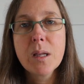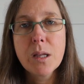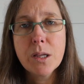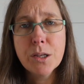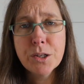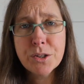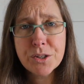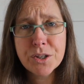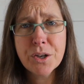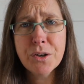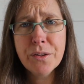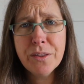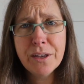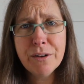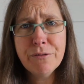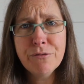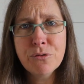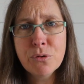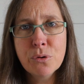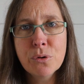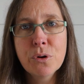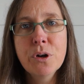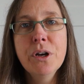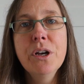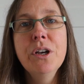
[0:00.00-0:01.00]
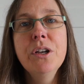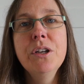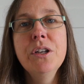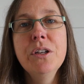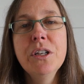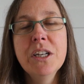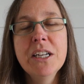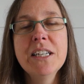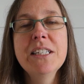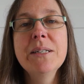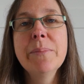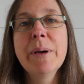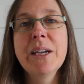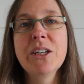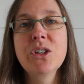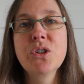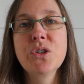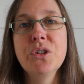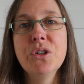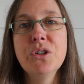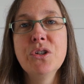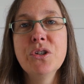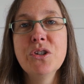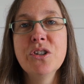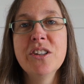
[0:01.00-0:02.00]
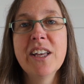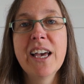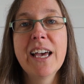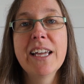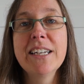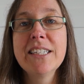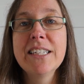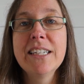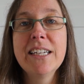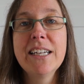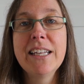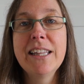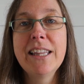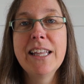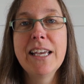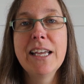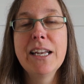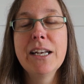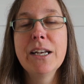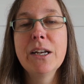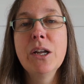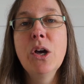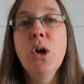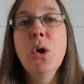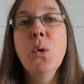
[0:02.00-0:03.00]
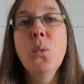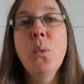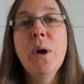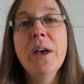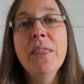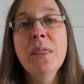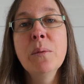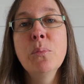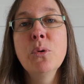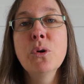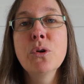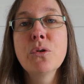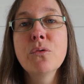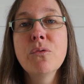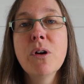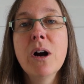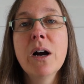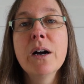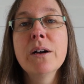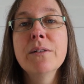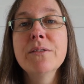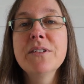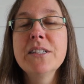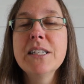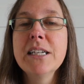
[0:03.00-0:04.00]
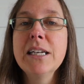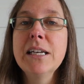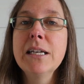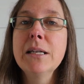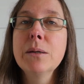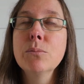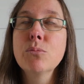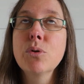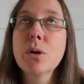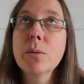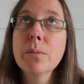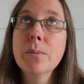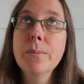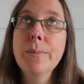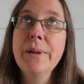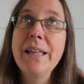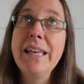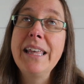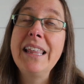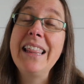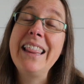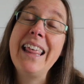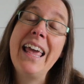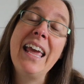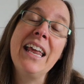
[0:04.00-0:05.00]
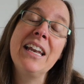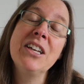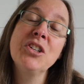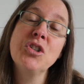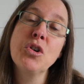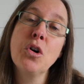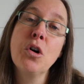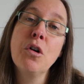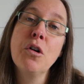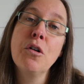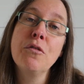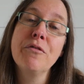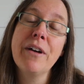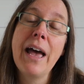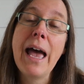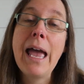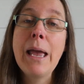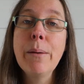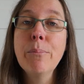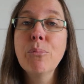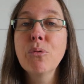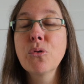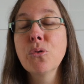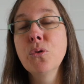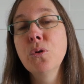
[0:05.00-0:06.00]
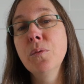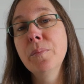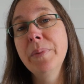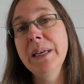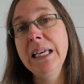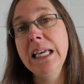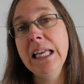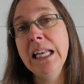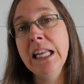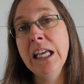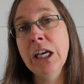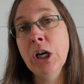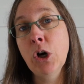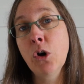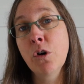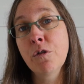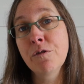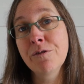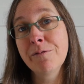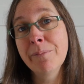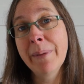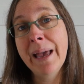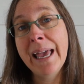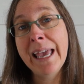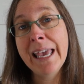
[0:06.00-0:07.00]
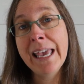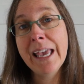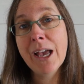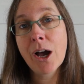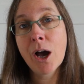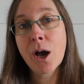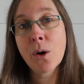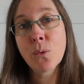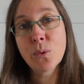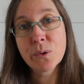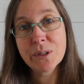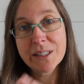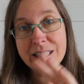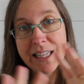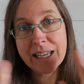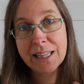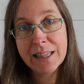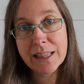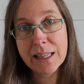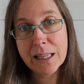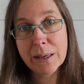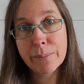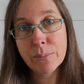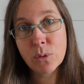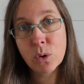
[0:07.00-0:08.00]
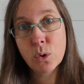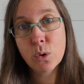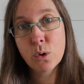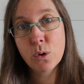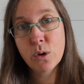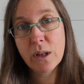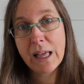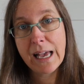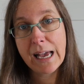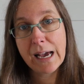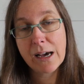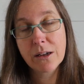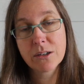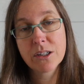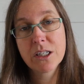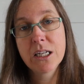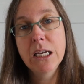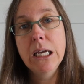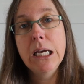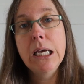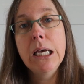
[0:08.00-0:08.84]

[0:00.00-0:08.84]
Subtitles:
So therefore you need to make sure you do that, and then when the book arrives in probably end of April, beginning of May, I will send them all out.